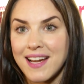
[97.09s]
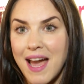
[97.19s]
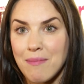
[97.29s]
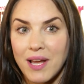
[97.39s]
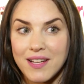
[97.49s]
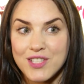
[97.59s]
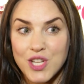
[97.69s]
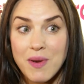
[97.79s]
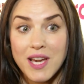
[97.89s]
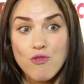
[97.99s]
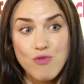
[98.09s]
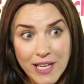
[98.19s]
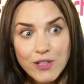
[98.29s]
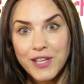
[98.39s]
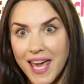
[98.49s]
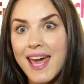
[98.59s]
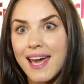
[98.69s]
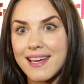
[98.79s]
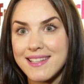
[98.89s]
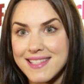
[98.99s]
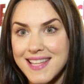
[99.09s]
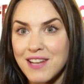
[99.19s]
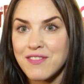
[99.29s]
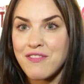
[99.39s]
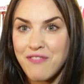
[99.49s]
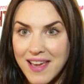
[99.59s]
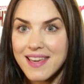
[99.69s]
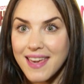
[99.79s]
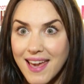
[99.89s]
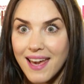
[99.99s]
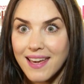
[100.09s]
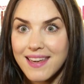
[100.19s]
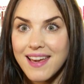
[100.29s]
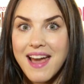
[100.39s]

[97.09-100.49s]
I kept like doing a real kick instead of a fake kick,